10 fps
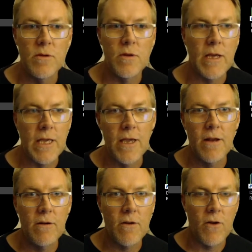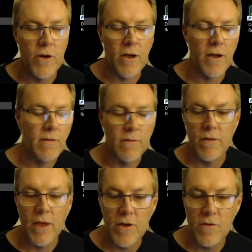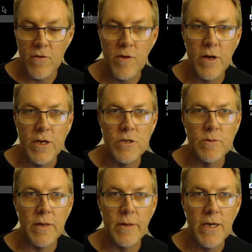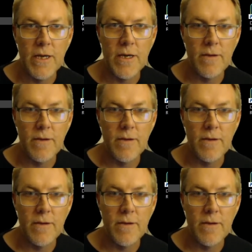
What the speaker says: again online. Thank you very much. Bye-bye.